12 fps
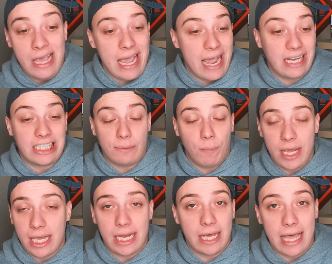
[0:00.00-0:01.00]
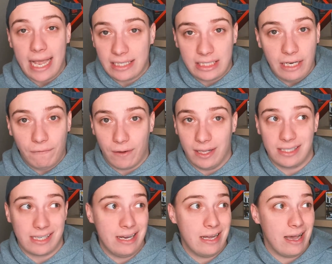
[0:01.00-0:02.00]
And speaking of that defense,
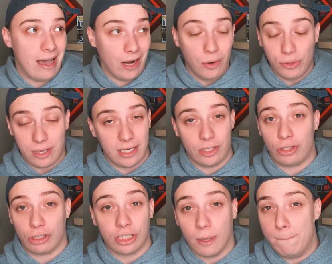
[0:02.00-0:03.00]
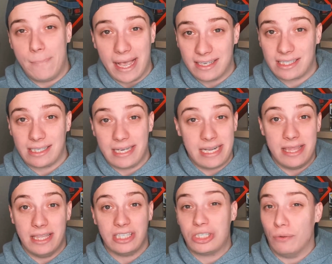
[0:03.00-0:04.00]
I don't think it's just the best in
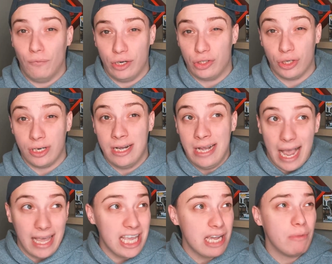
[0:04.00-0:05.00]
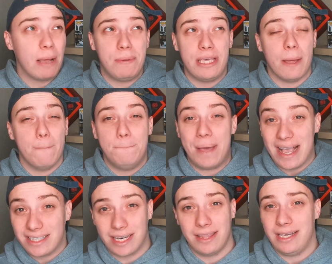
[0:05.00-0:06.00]
this division. I think it might be the
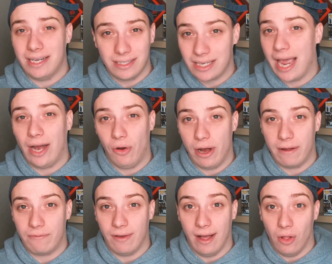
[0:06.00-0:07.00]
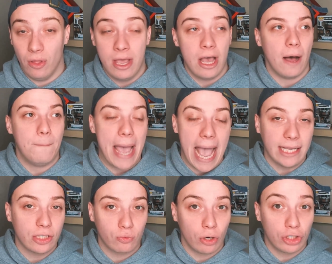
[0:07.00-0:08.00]
best in the entire NFL. A
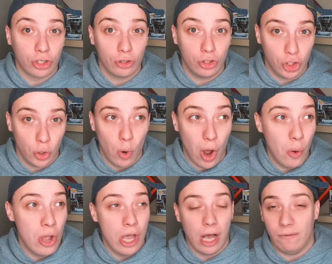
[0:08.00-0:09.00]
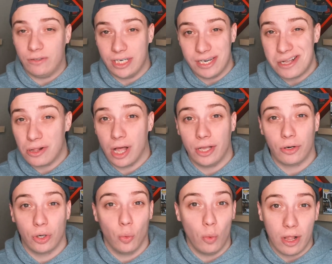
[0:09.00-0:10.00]
pass rusher duo of Danielle Hunter
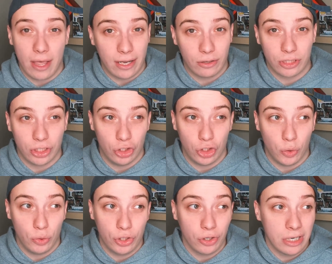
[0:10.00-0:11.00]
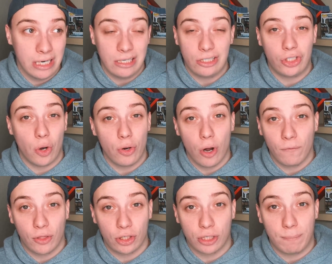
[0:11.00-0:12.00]
and Will Anderson Jr., don't know if
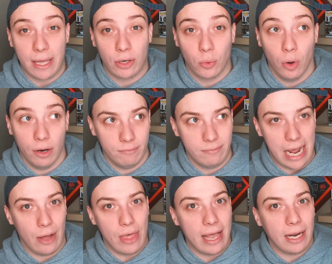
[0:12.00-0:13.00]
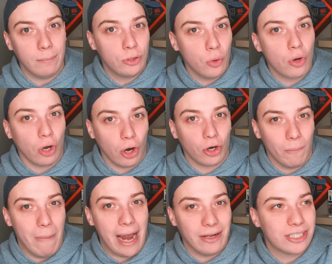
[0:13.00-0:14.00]
there's a better one. Now that Abdul Carter,
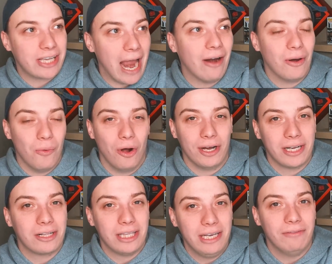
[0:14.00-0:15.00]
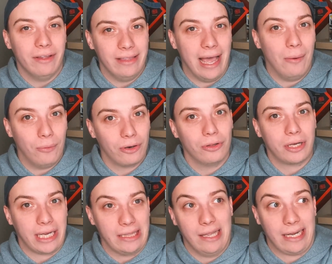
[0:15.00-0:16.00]
Myles Garrett one in Cleveland that we're
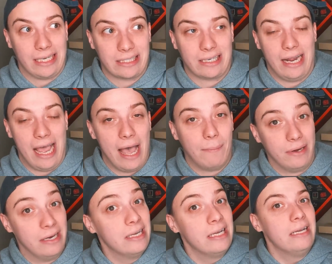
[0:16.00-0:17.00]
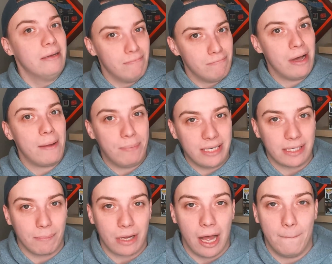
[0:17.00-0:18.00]
looking like it's going to happen, might be some
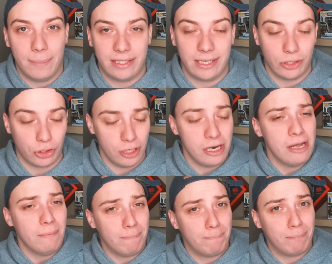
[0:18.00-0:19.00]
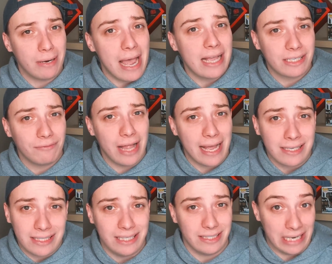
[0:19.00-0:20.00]
competition. But as of last
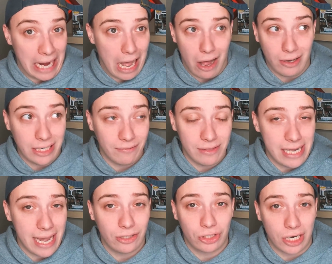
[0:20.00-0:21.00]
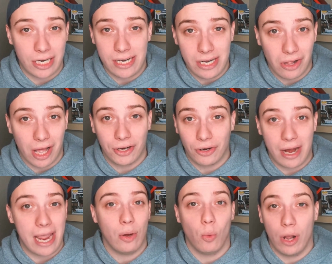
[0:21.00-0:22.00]
season, I'll give the edge to Danielle Hunter
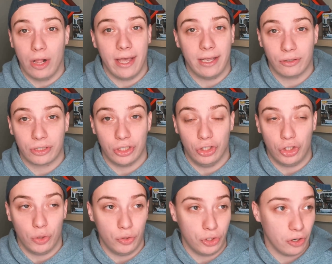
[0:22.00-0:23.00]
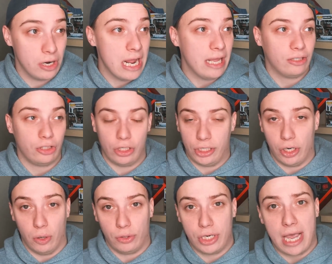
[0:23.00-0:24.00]
and Will Anderson Jr. You know,
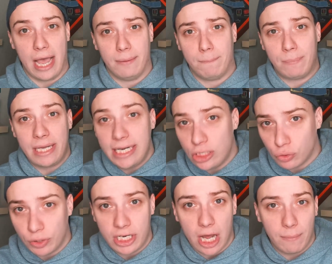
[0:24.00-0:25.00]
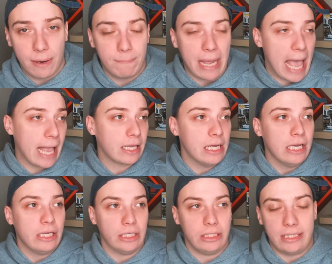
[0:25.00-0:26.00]
you got Petrie coming back.
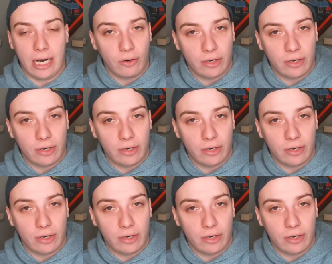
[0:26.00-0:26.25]
Derek